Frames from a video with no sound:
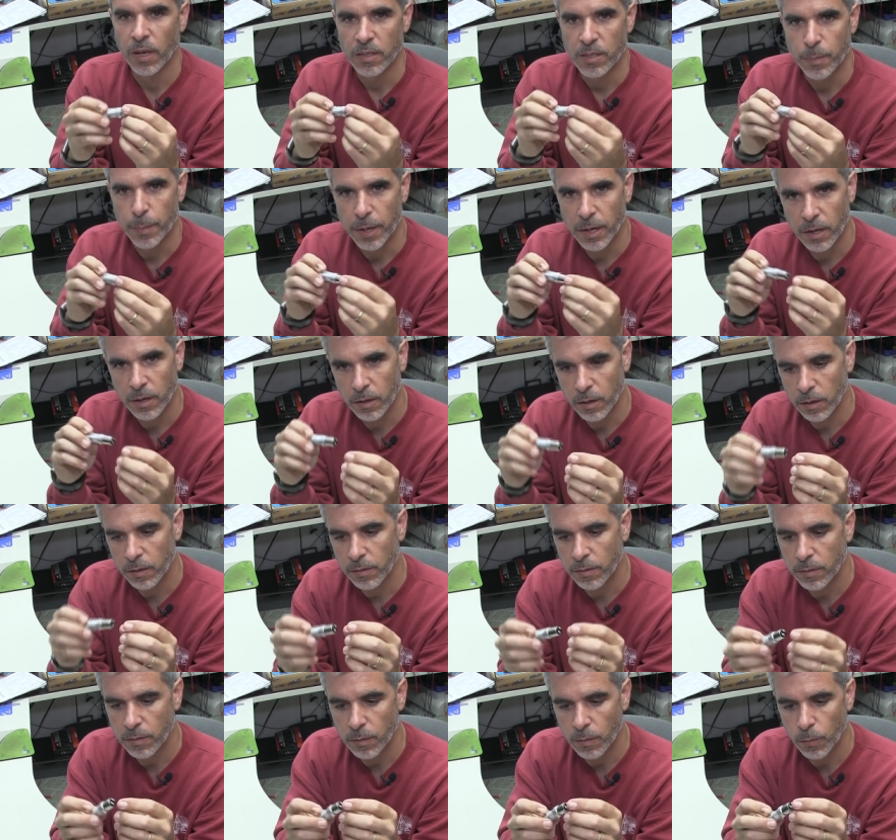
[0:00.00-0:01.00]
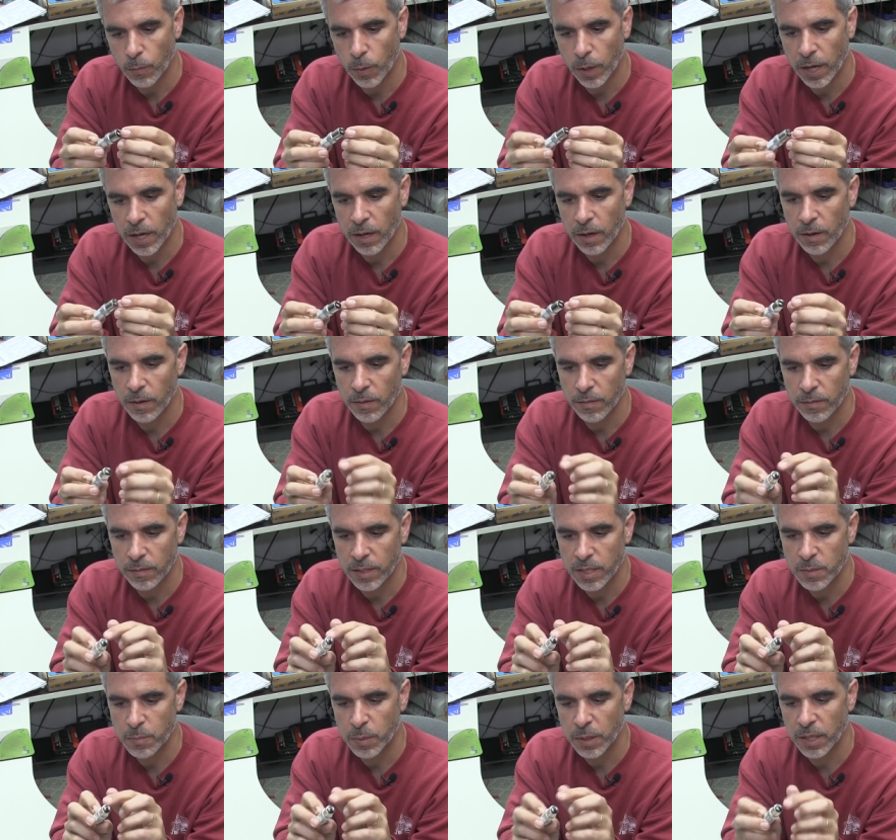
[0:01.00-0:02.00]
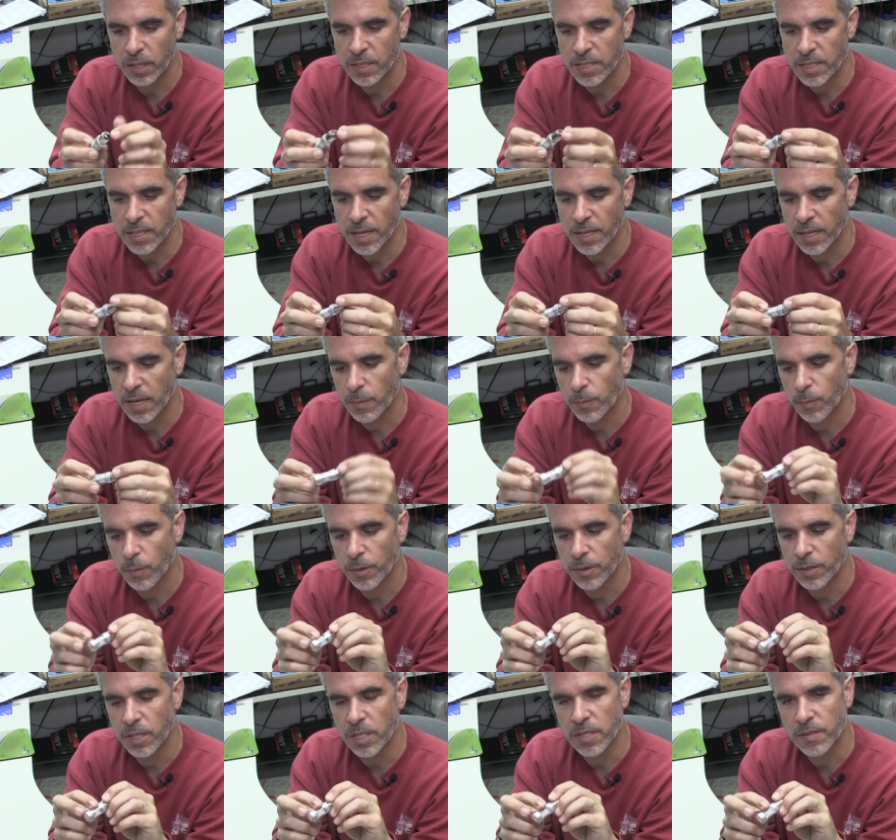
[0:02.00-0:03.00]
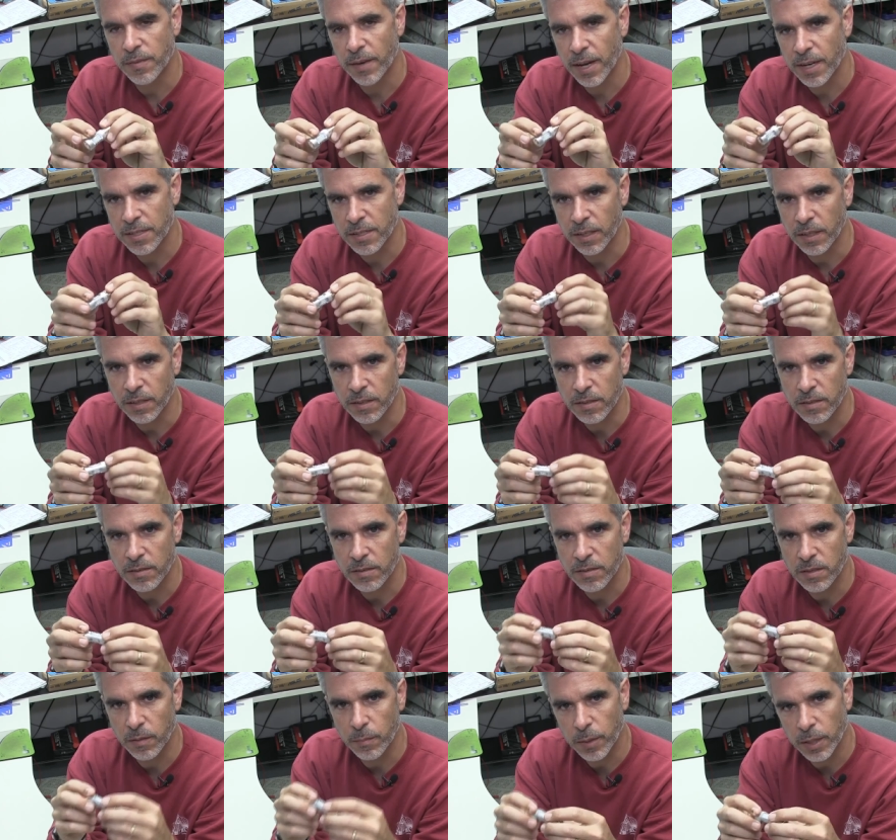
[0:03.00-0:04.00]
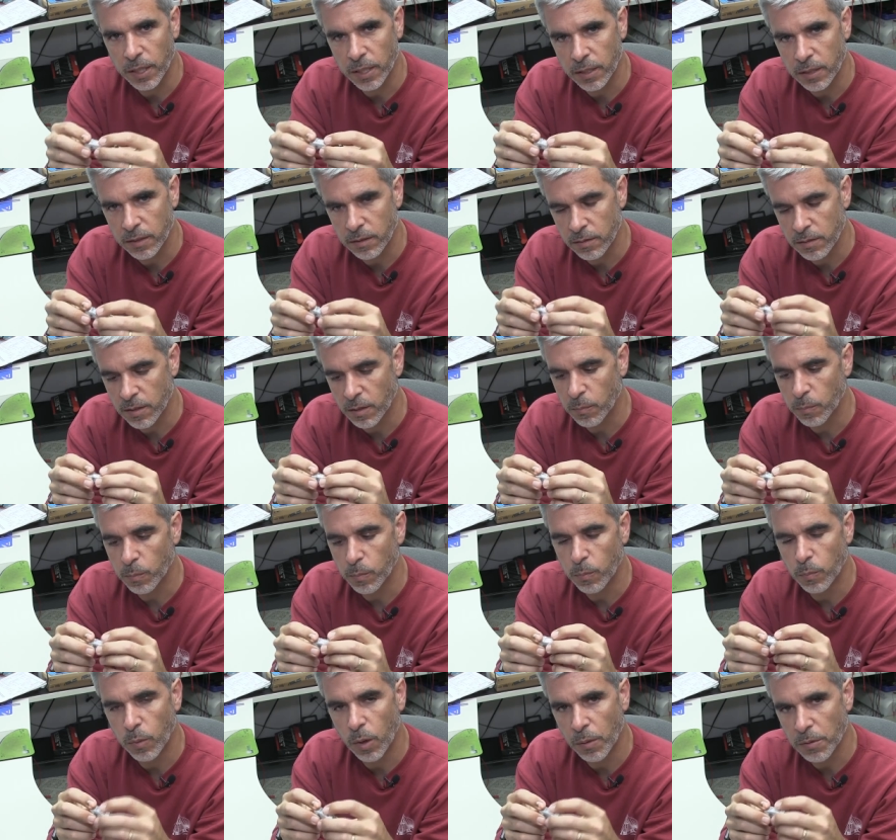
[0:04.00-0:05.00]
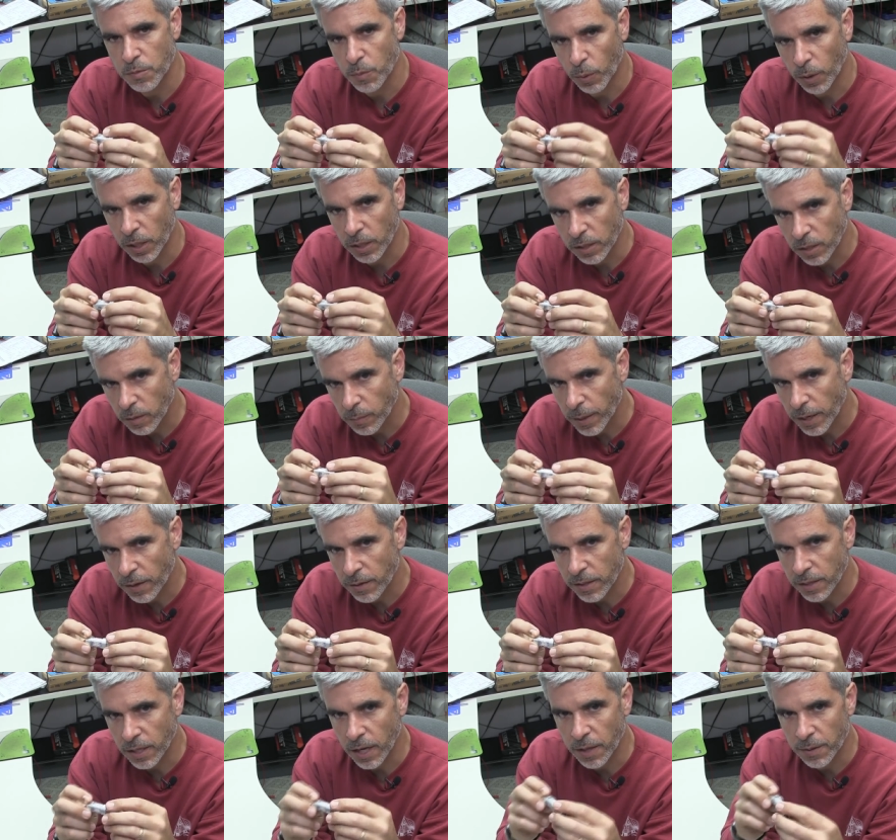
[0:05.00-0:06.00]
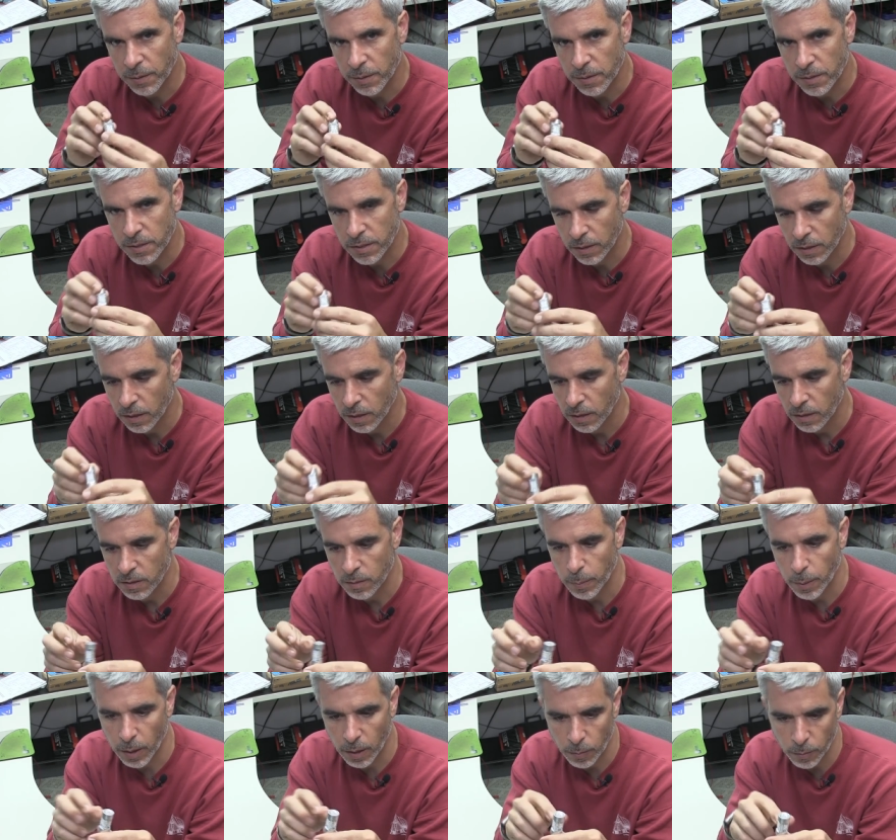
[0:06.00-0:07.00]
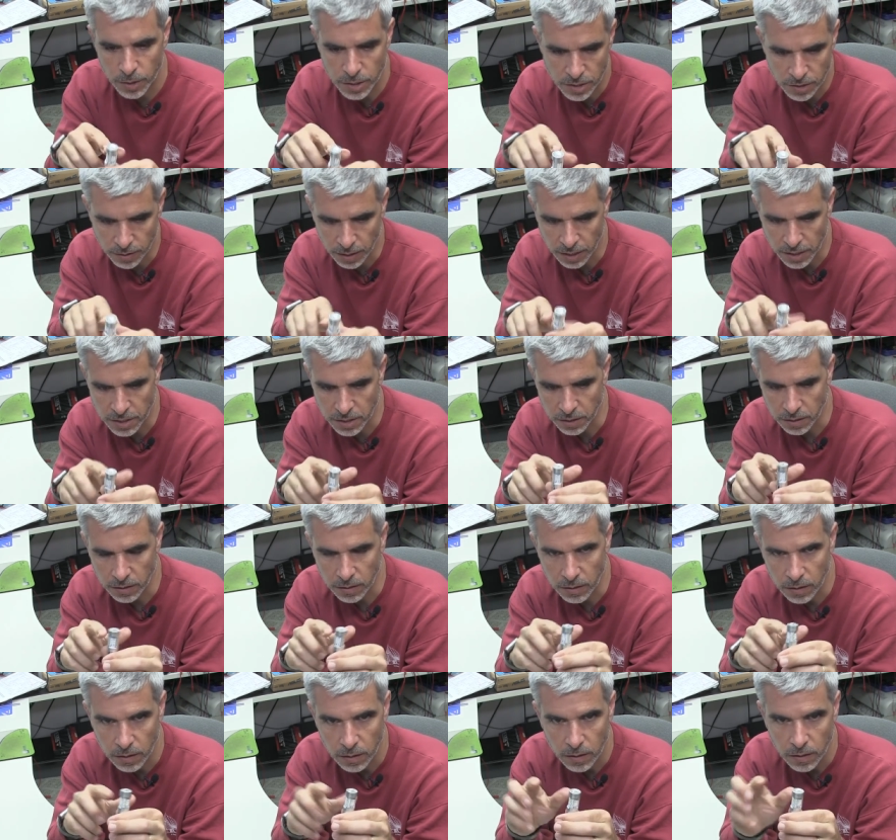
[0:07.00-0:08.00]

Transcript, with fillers: Depending on where these pins line up with these facets, some bulbs work a little better than others, depending on which direction